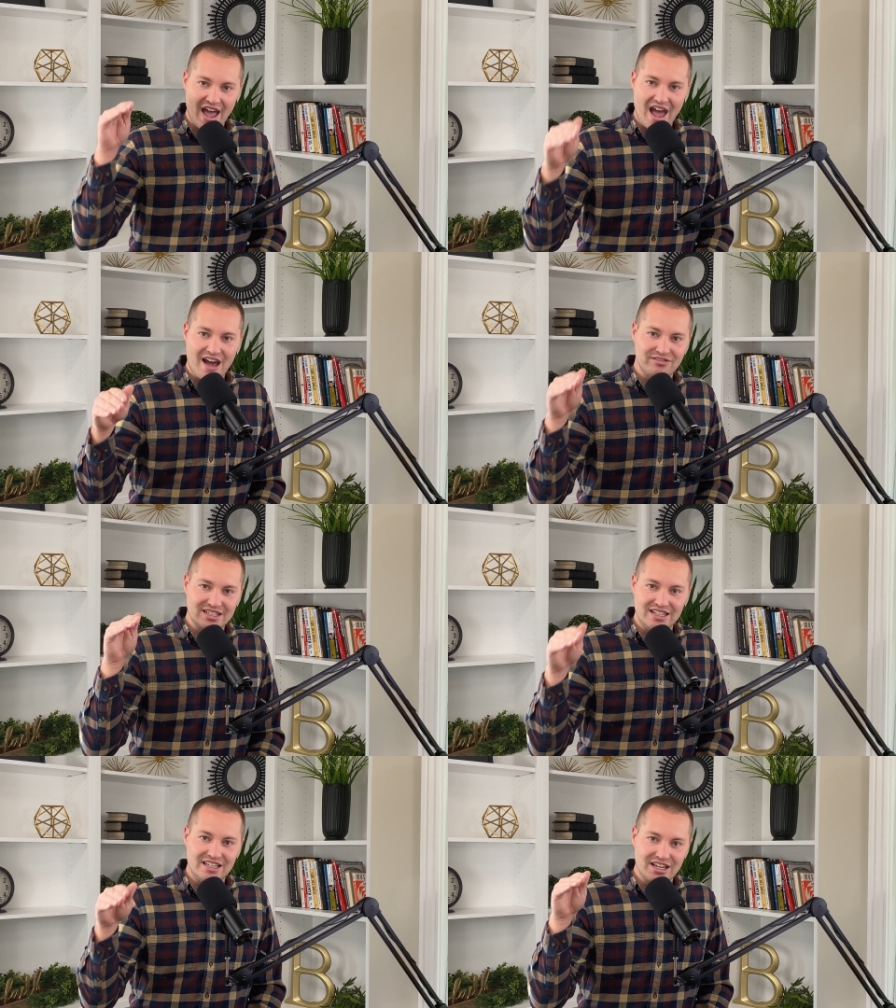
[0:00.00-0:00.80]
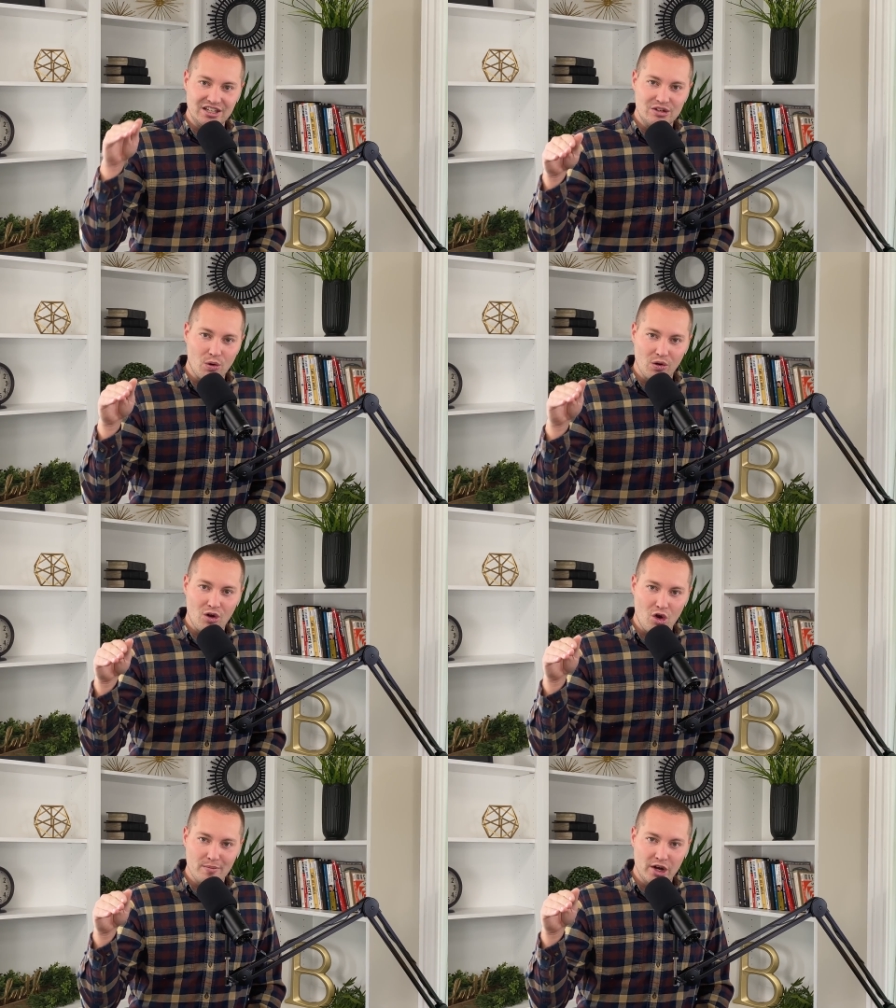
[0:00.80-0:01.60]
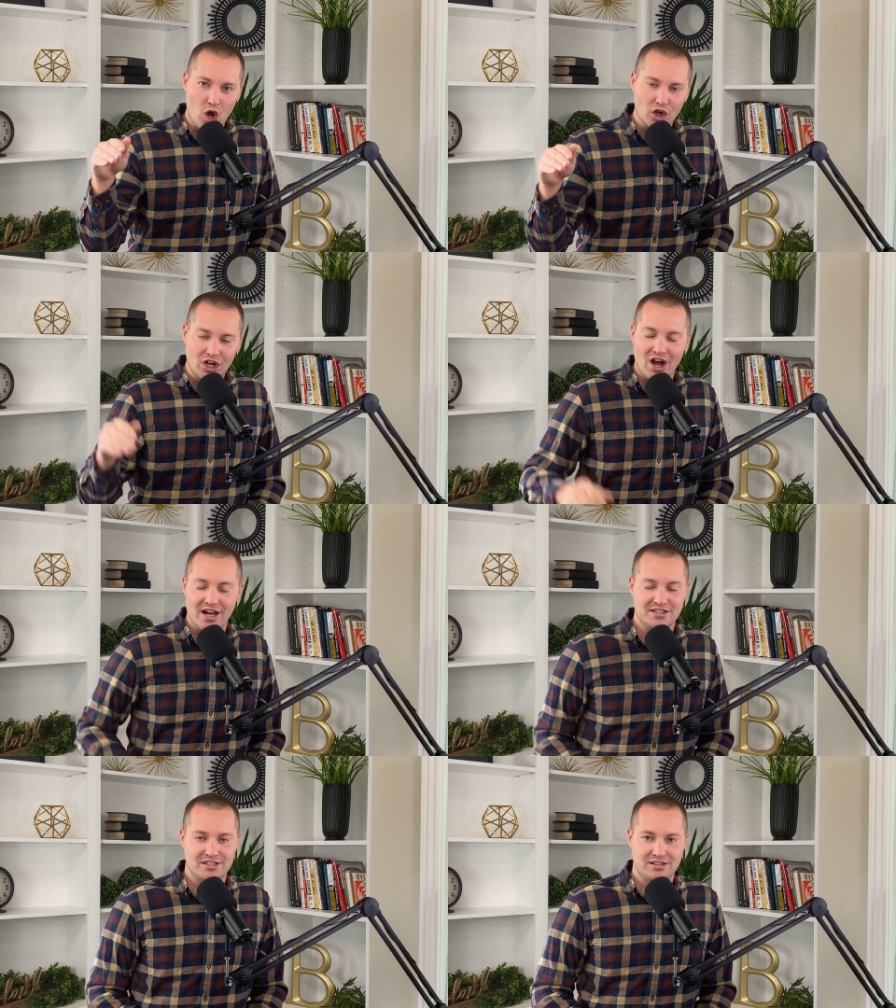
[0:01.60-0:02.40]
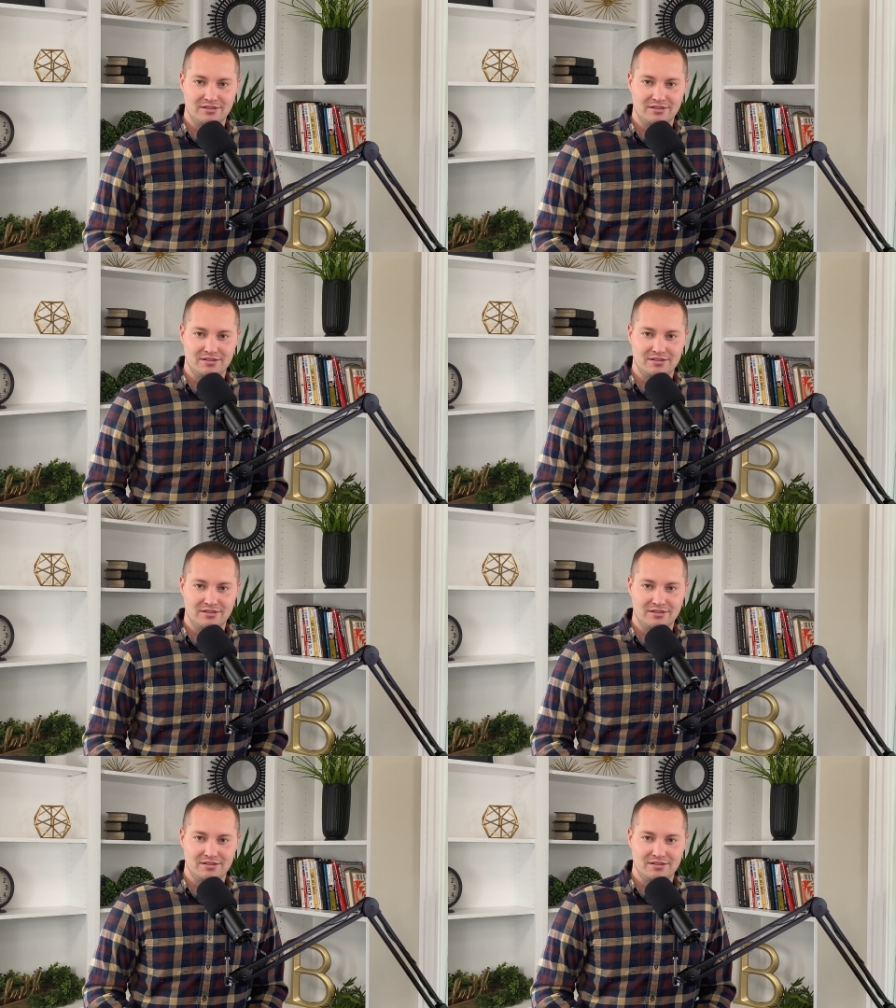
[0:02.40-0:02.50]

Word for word: have to get your home at all costs.